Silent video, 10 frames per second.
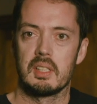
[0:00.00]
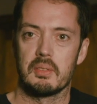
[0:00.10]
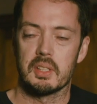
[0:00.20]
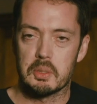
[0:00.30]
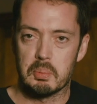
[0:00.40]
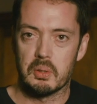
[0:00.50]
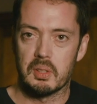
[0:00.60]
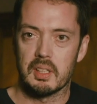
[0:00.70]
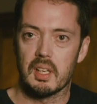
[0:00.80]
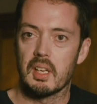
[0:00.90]
of
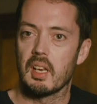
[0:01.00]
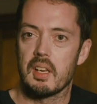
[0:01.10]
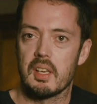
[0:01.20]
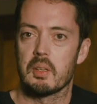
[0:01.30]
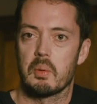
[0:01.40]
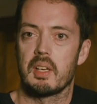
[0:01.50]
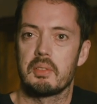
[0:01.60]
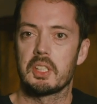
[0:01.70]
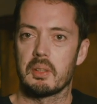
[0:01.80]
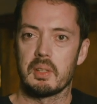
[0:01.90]
exploring, another way
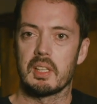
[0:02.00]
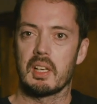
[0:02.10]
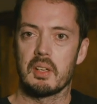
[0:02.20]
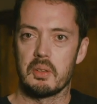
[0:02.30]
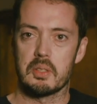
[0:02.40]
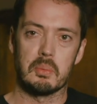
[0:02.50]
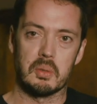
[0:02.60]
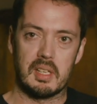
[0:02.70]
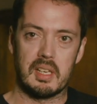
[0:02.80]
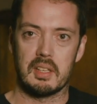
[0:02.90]
of showing clothes
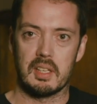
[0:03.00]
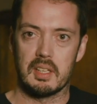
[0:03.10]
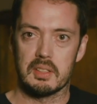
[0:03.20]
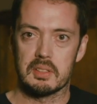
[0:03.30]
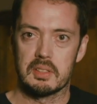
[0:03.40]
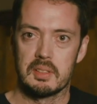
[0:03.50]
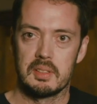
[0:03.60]
more than anything else.